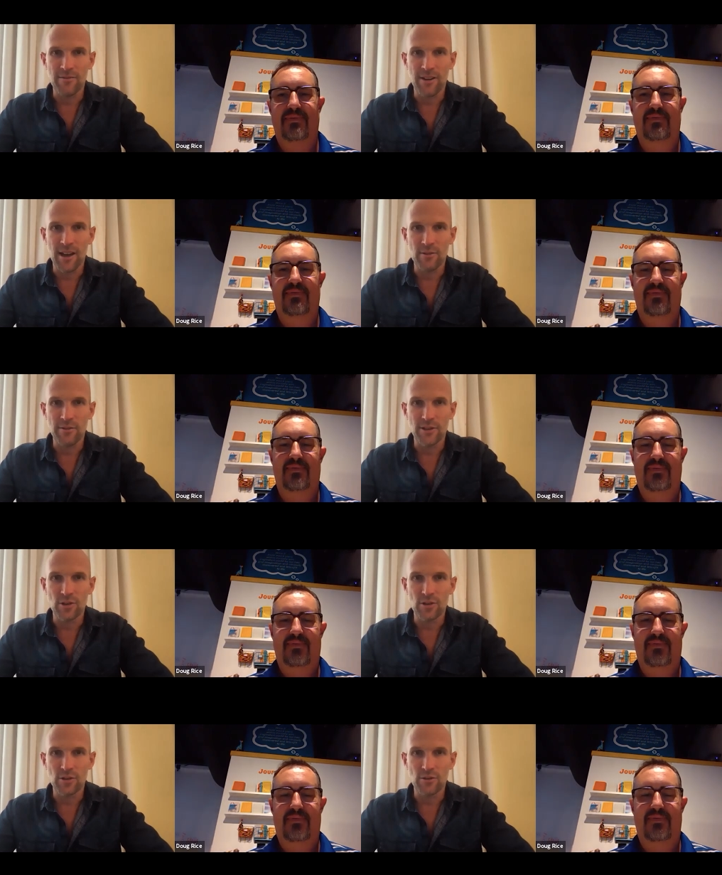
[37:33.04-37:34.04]
Speaker 1: father of
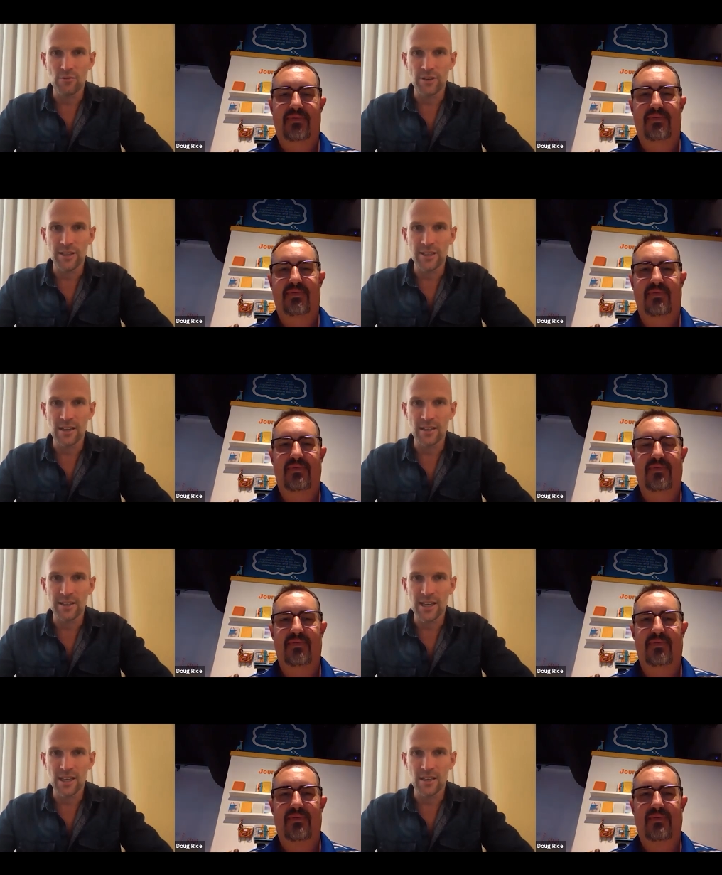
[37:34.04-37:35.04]
two, retail
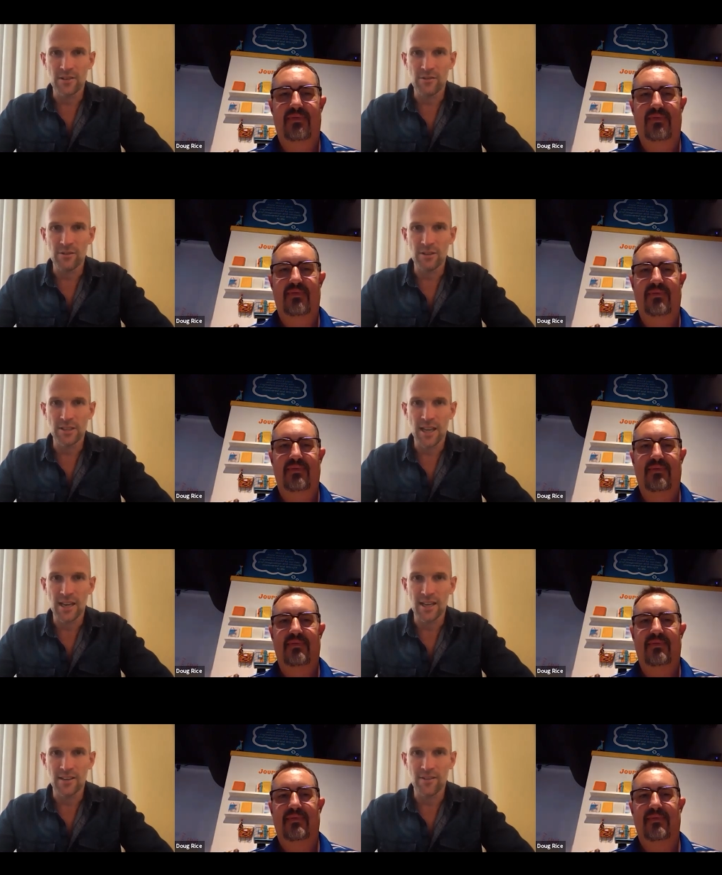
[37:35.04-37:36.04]
executive and real estate
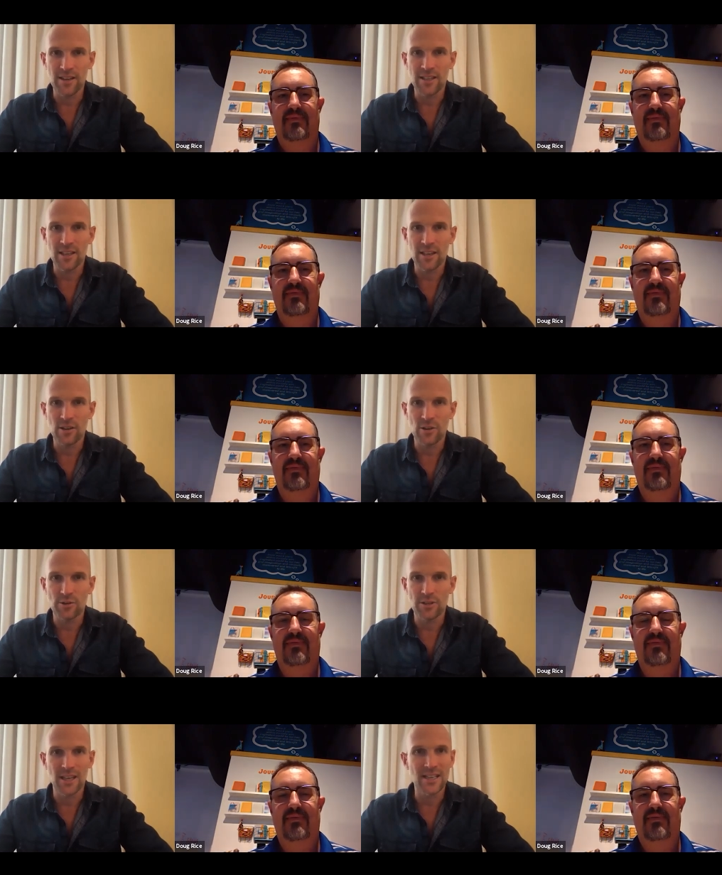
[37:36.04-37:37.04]
investor,
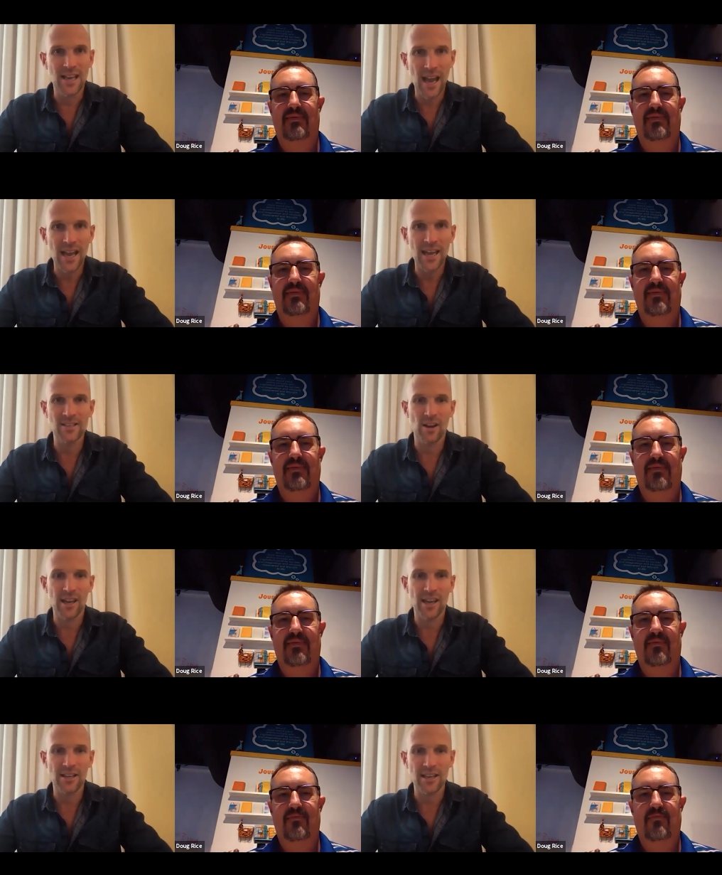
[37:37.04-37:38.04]
who's today is
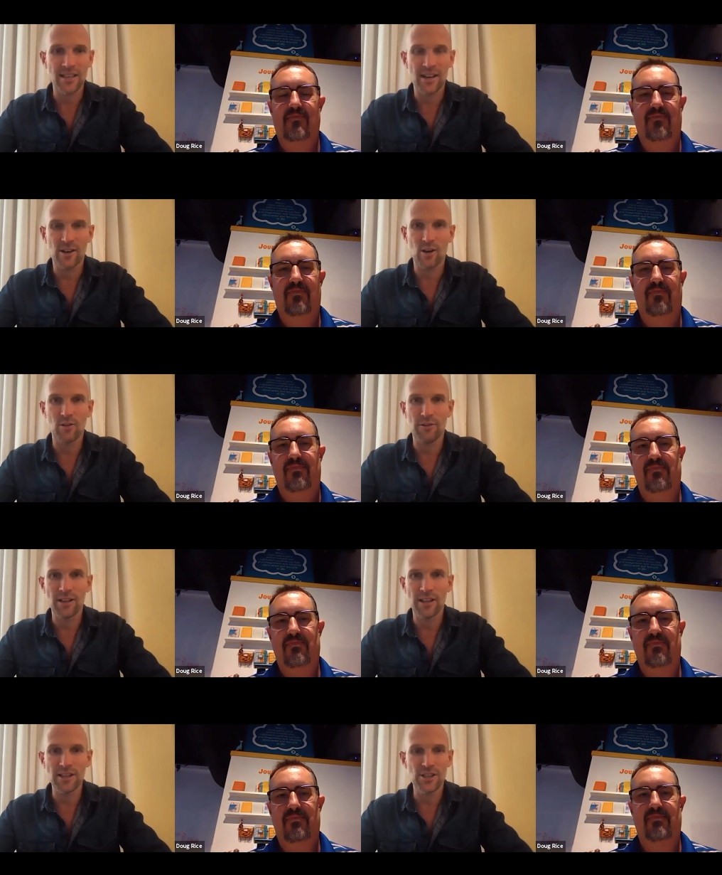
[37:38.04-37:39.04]
98 days alcohol free.
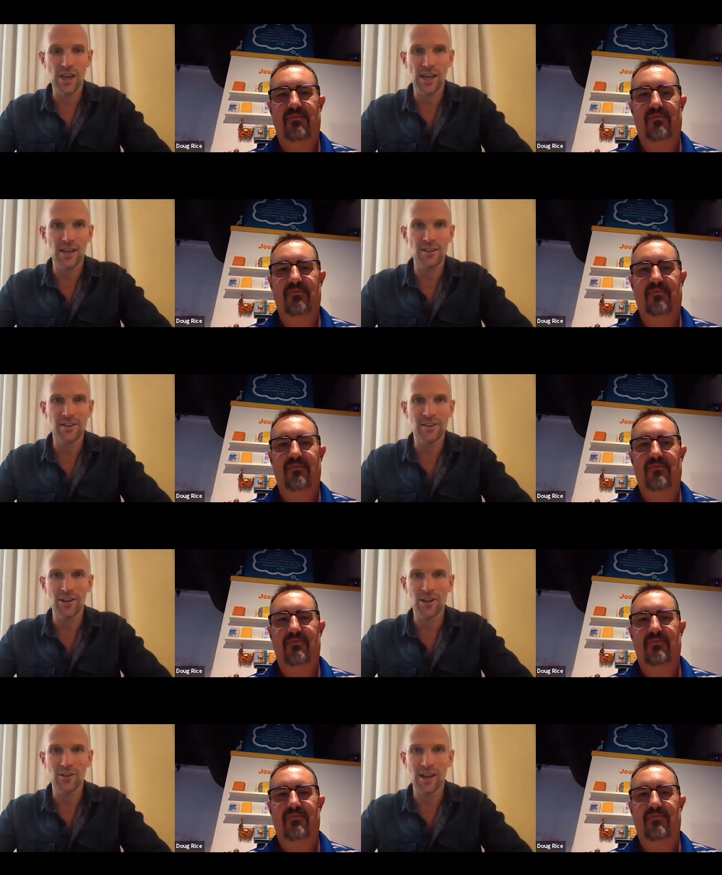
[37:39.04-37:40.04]
Let's check in on
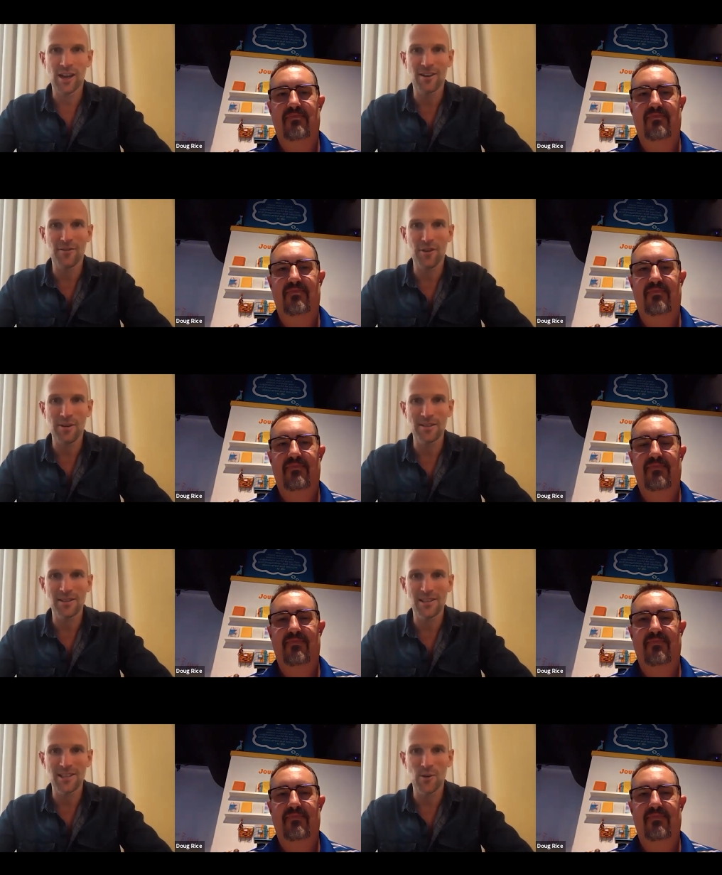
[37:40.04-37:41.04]
you again in a few months
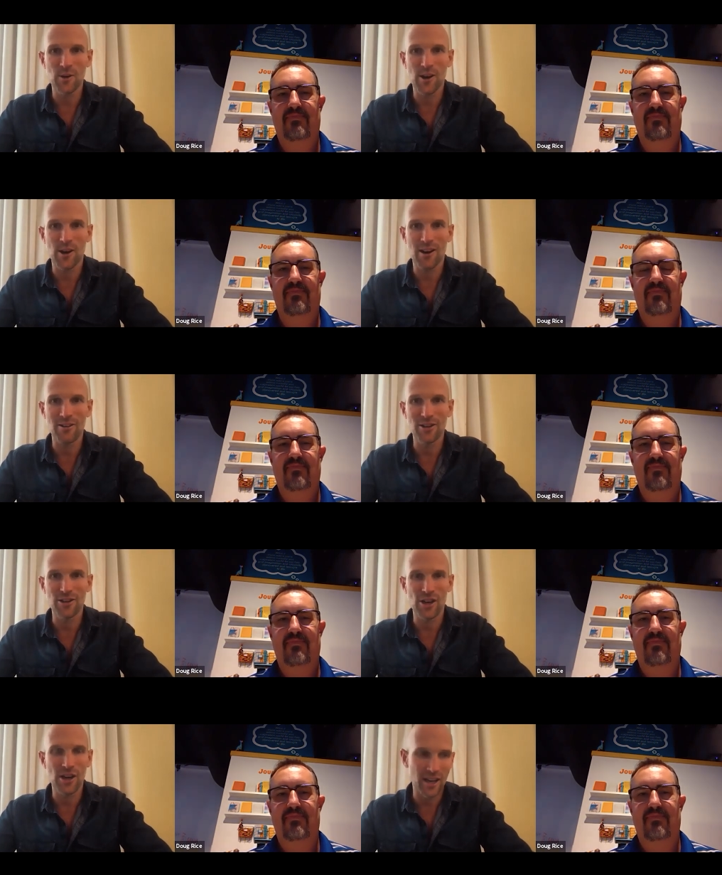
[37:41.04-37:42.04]
and see where you are in your
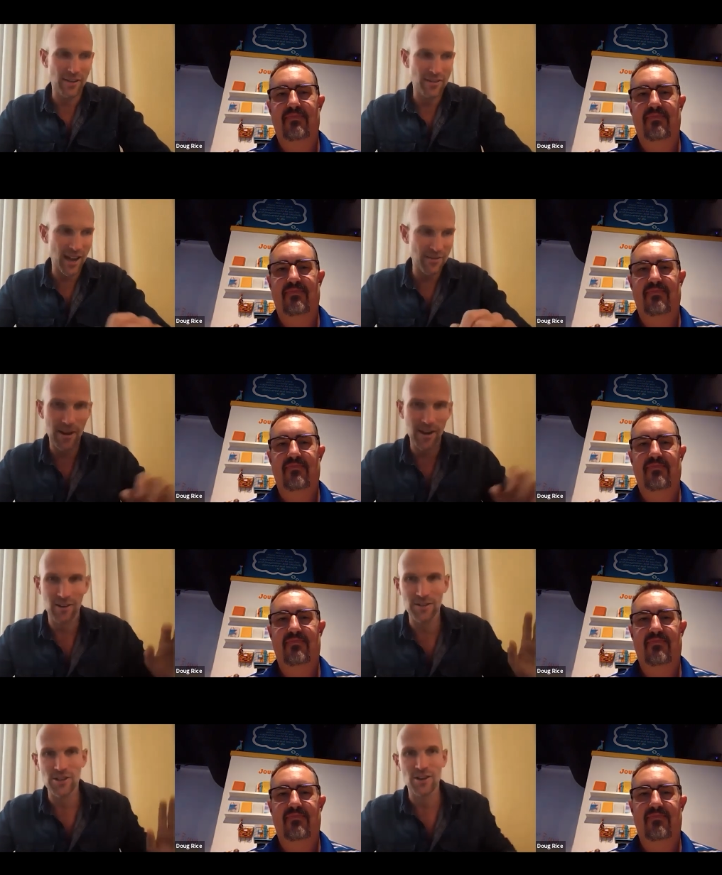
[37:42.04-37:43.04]
journey. I'd love to have you back on
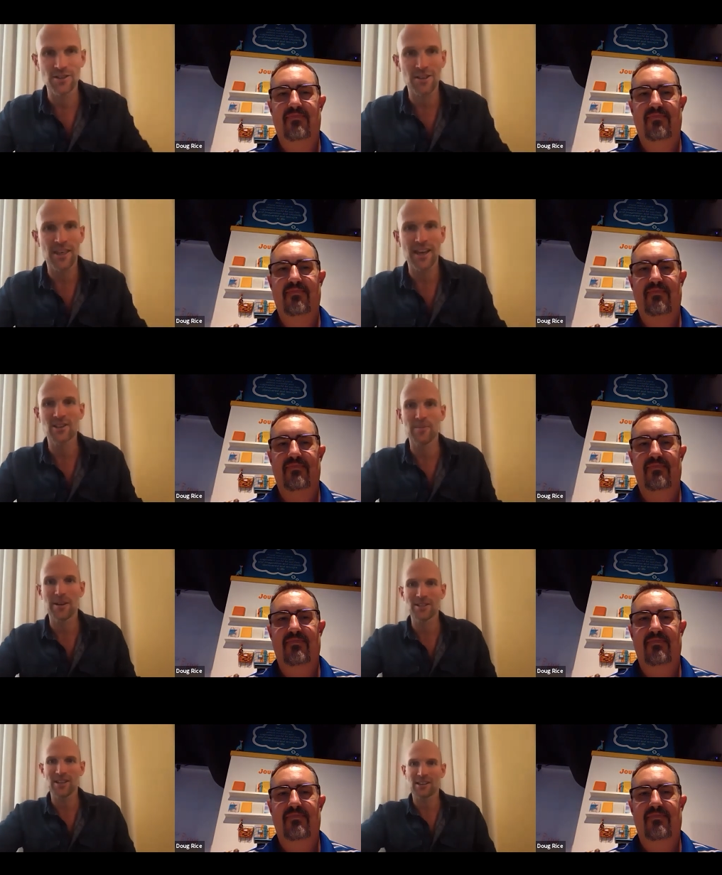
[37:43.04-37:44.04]
the show. So thanks so
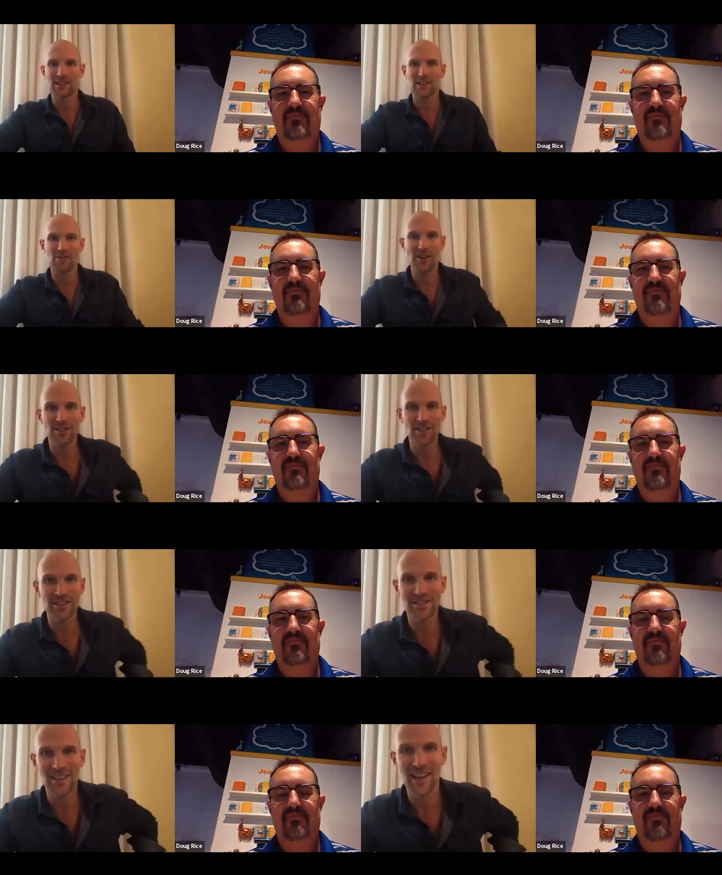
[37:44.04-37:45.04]
much, Doug, and
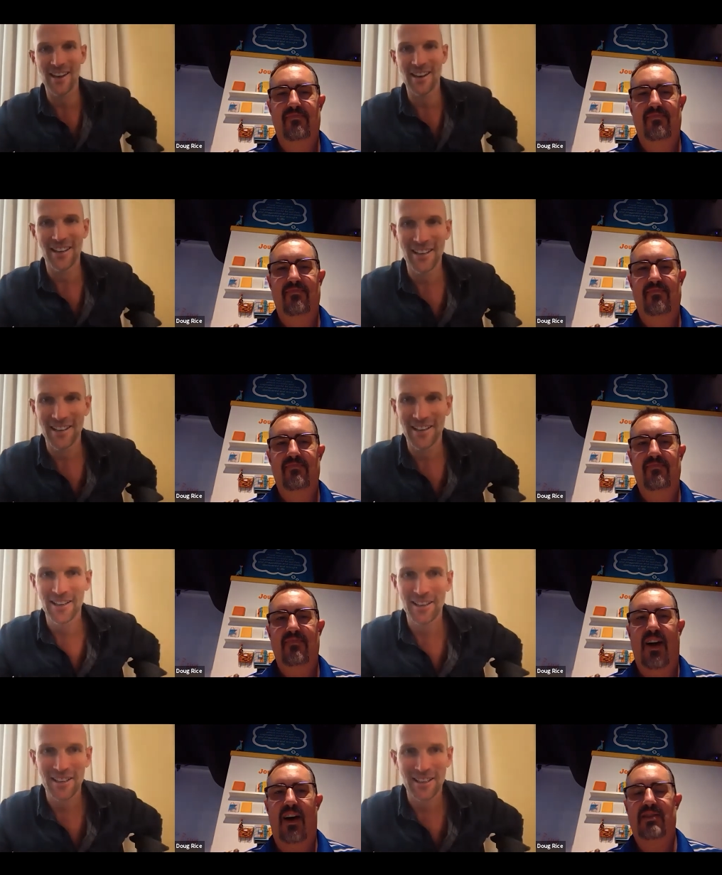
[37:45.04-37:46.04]
congratulations again.
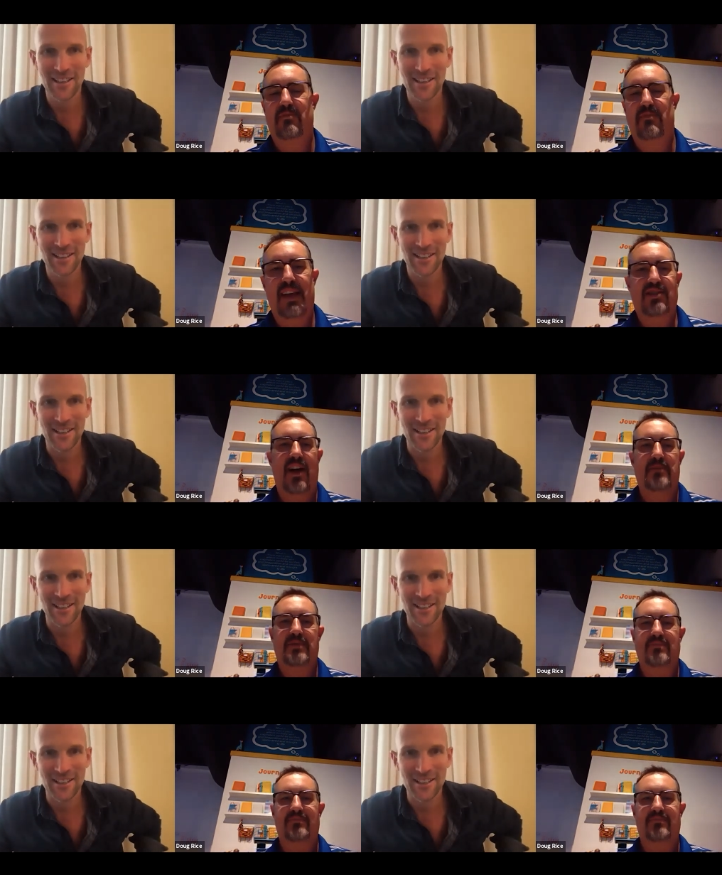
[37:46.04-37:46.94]
Speaker 2: Awesome. Thanks, James.